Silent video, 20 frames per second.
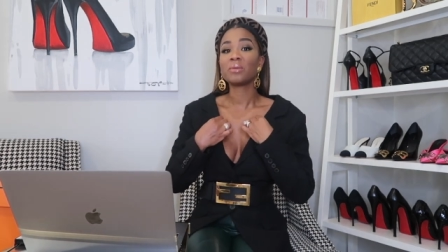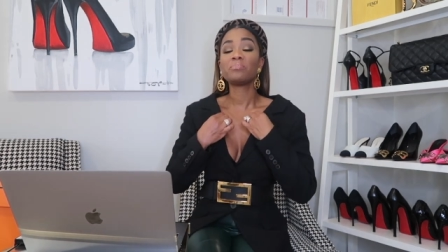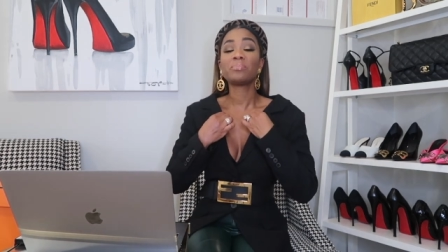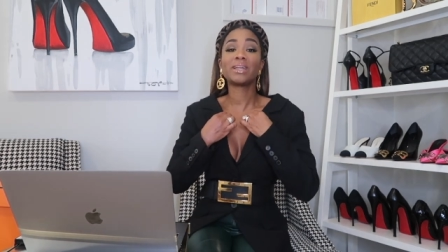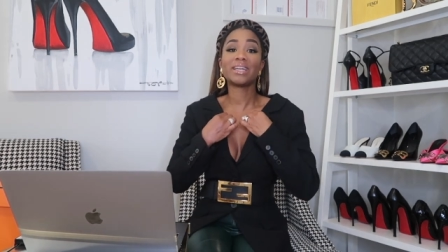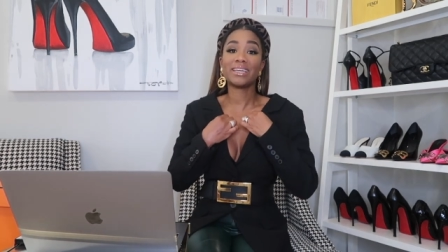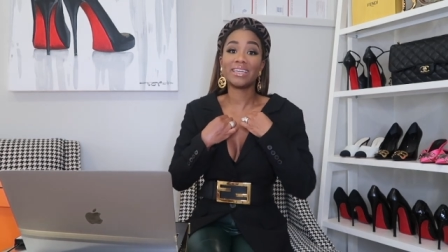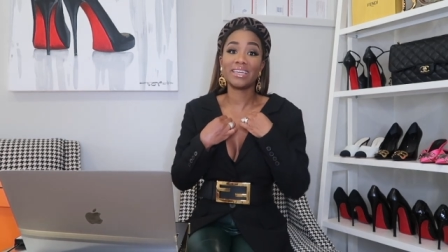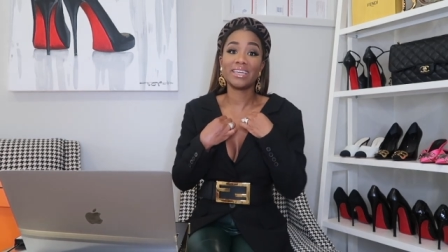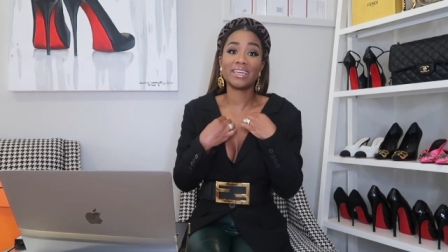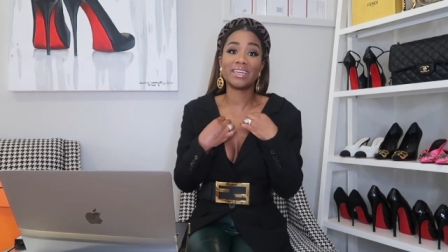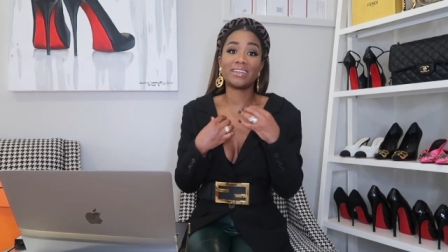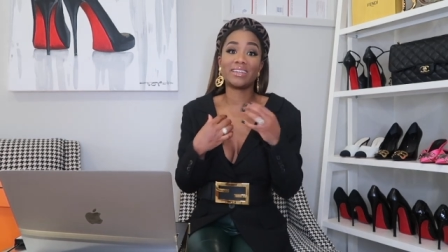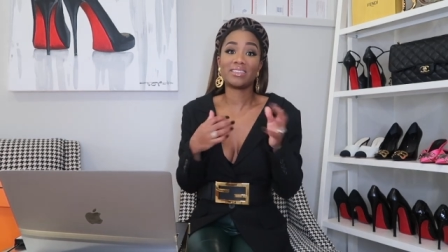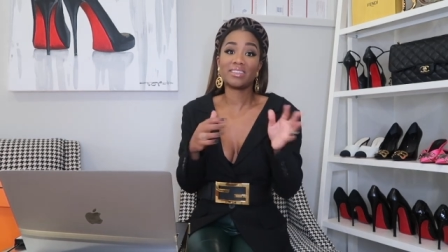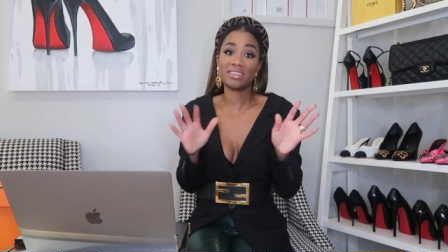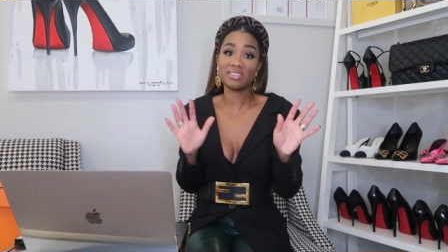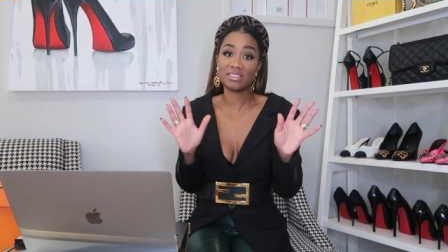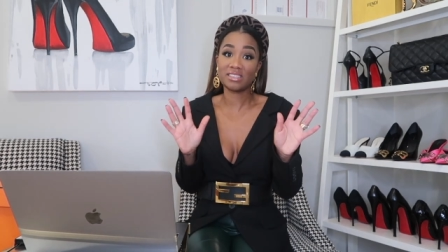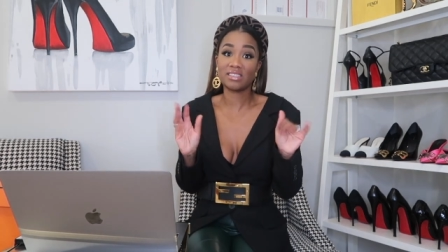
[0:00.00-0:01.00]
But
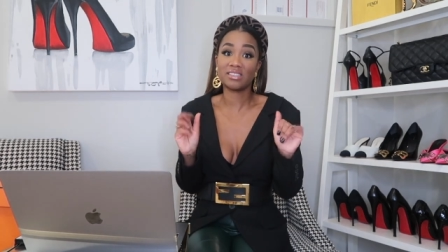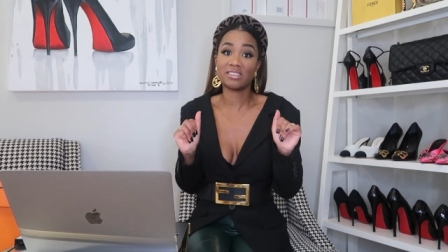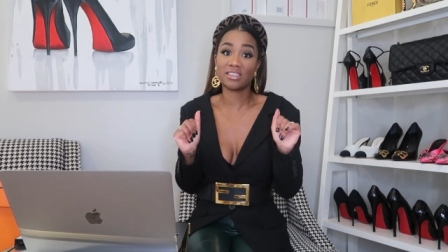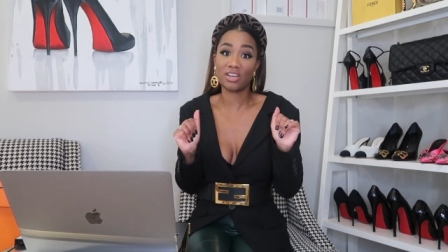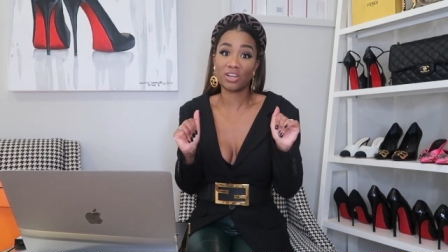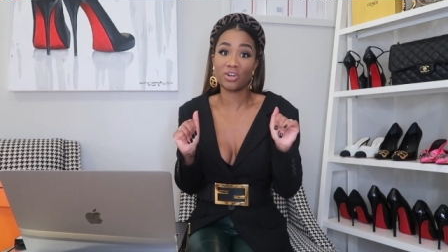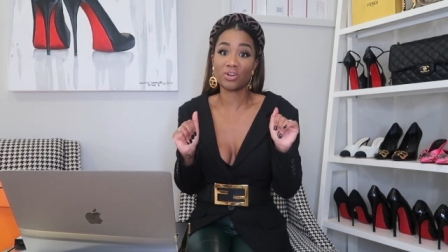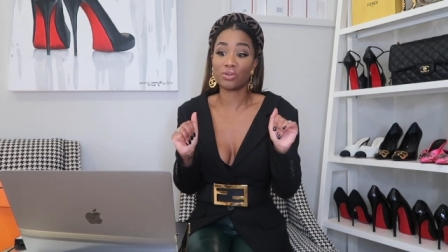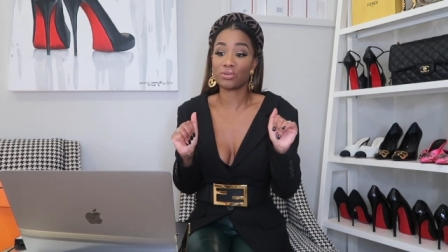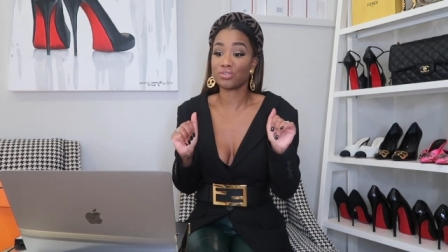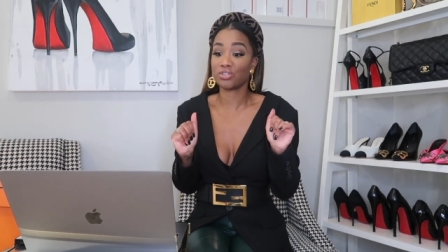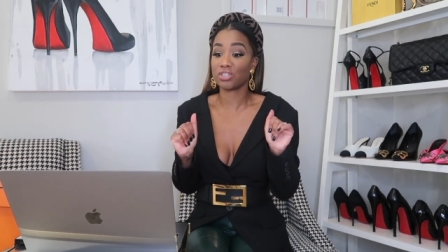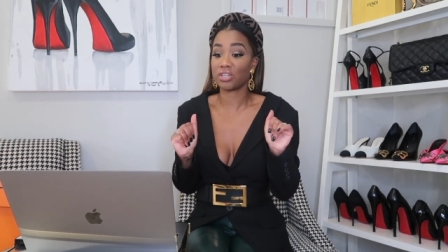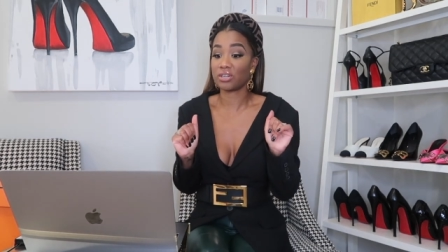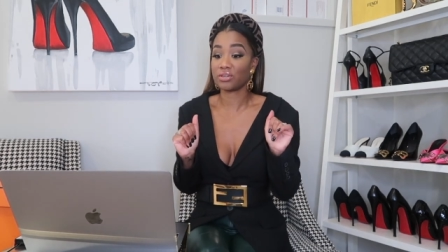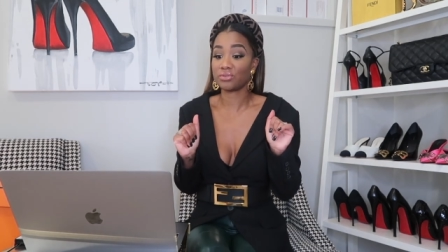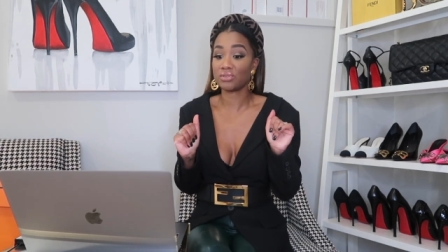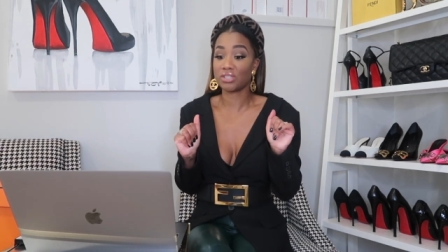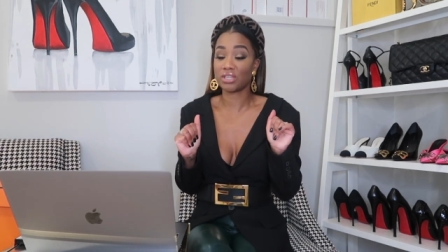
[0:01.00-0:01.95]
again, this is a girl show.